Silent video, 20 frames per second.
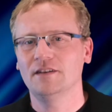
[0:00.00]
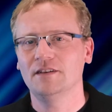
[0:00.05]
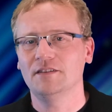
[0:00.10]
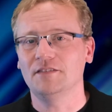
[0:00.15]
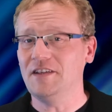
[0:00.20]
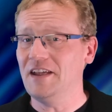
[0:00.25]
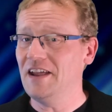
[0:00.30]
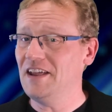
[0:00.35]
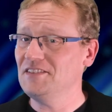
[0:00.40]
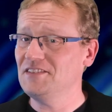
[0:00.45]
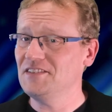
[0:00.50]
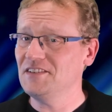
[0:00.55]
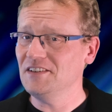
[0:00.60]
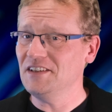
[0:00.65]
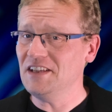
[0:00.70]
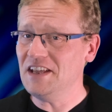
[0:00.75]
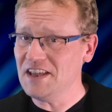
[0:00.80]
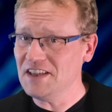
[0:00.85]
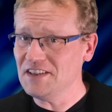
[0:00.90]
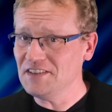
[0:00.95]
The answer
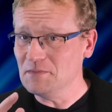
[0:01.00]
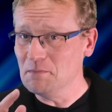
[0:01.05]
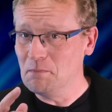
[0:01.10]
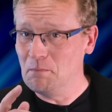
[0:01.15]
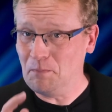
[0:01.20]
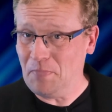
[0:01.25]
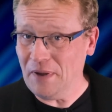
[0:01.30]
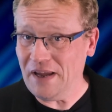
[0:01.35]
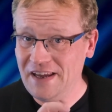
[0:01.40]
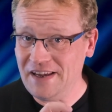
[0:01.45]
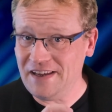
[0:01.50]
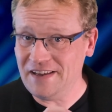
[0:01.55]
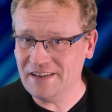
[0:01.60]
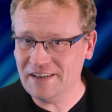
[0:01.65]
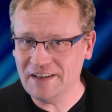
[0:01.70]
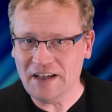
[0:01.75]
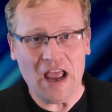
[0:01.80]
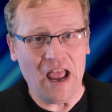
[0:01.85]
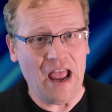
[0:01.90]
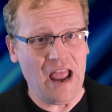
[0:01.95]
is B.
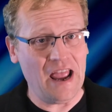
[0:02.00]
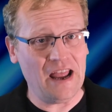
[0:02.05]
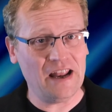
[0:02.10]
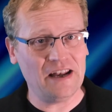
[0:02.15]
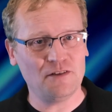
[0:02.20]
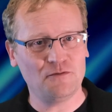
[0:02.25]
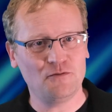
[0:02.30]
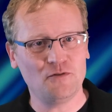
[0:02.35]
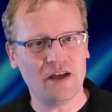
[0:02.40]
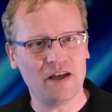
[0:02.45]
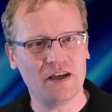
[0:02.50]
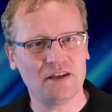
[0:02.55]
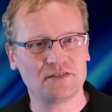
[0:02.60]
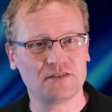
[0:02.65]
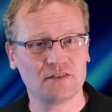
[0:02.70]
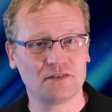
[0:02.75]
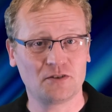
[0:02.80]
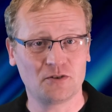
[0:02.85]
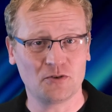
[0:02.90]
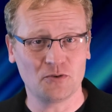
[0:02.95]
And if you
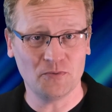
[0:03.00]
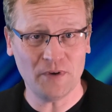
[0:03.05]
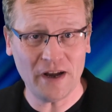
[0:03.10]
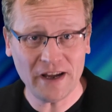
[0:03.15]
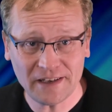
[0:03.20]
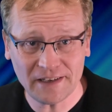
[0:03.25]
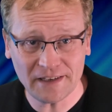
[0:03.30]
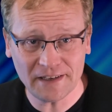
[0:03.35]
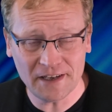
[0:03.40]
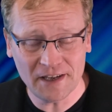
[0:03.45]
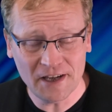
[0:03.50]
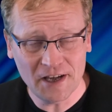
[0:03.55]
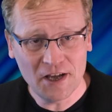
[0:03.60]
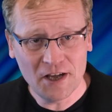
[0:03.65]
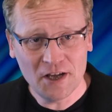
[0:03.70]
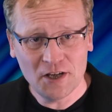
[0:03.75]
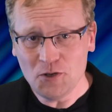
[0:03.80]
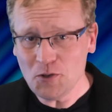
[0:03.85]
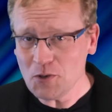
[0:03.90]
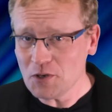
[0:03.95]
answered correctly,
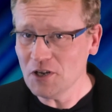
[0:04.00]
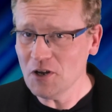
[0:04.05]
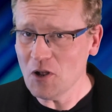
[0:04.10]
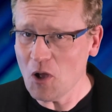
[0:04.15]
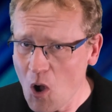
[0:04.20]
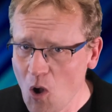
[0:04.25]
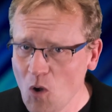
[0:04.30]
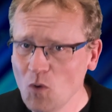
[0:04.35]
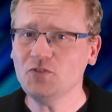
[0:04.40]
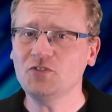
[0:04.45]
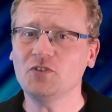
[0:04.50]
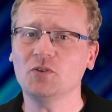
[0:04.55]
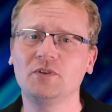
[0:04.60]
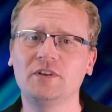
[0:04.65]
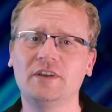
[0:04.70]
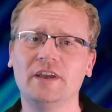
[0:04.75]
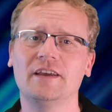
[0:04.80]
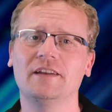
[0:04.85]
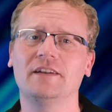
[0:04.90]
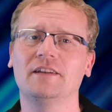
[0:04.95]
you can also
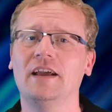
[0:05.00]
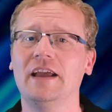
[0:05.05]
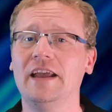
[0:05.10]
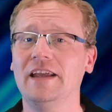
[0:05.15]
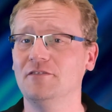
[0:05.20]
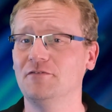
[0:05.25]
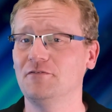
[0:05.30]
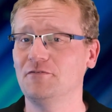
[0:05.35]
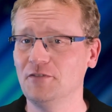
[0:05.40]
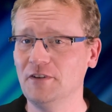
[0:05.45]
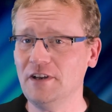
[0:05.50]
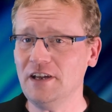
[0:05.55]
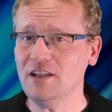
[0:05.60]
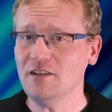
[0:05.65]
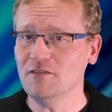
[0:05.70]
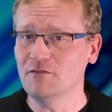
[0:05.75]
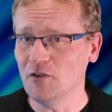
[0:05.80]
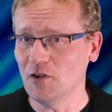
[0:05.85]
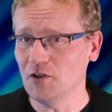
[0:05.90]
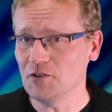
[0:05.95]
get a
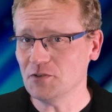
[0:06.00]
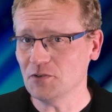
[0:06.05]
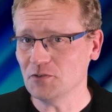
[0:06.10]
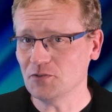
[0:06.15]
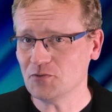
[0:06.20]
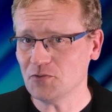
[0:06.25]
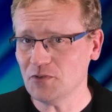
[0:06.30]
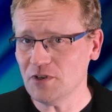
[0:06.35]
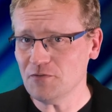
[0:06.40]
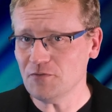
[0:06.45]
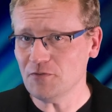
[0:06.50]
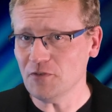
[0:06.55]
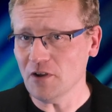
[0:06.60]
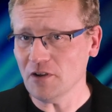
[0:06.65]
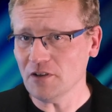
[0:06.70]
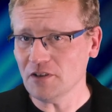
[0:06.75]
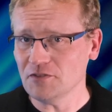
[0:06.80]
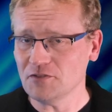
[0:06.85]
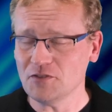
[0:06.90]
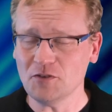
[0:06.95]
free virtual tree
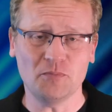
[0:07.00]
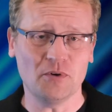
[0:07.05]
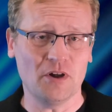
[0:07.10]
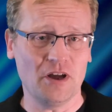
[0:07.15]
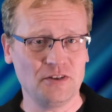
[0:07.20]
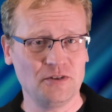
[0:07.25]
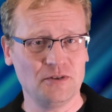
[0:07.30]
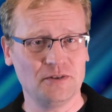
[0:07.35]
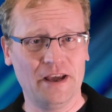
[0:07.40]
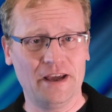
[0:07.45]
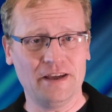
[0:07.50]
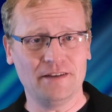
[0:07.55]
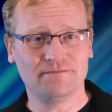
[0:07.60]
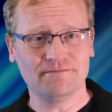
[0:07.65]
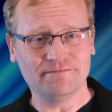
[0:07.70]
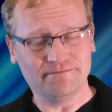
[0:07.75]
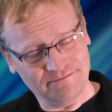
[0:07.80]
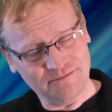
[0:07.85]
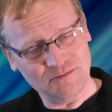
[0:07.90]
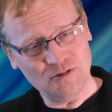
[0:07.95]
frog to brighten your day.
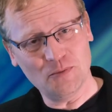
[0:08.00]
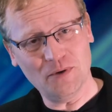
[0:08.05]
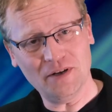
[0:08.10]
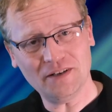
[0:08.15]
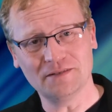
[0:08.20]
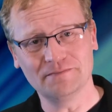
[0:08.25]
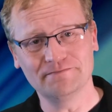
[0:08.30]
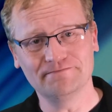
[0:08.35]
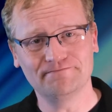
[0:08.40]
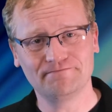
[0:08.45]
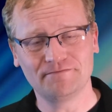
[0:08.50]
You're welcome.